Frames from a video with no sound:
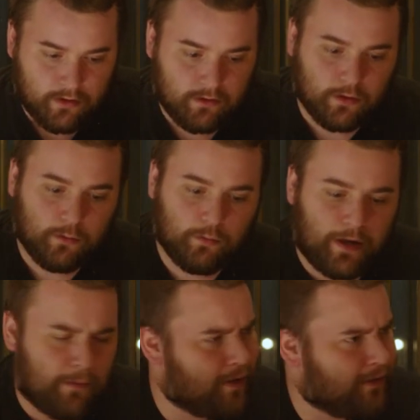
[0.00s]
So
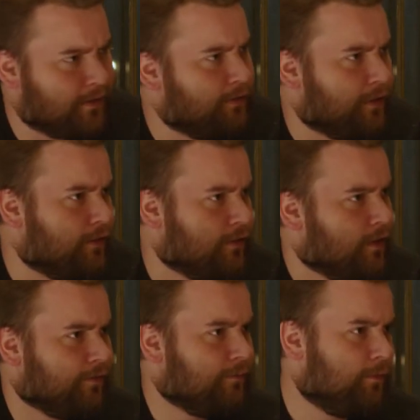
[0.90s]
that basically finishes
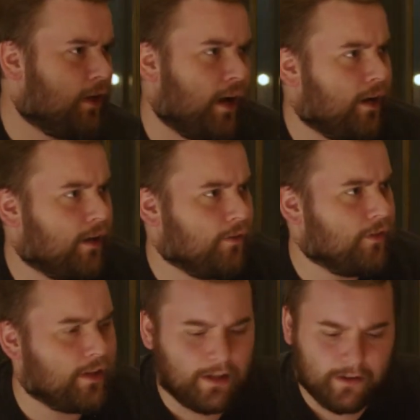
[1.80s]
off Sai. I
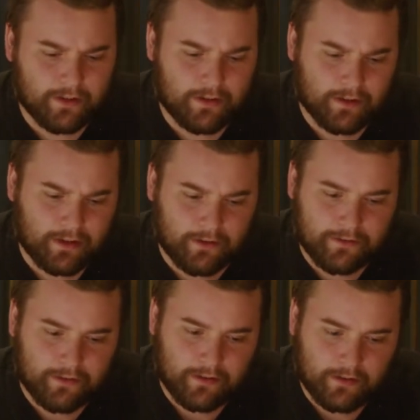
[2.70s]
don't think he has anything
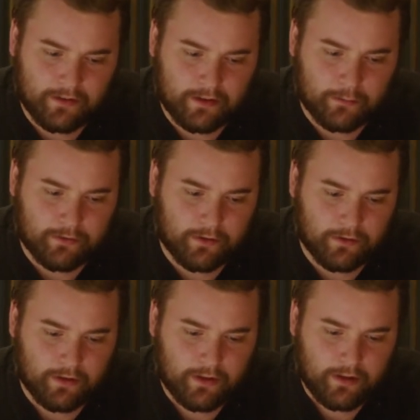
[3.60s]
else in the episode.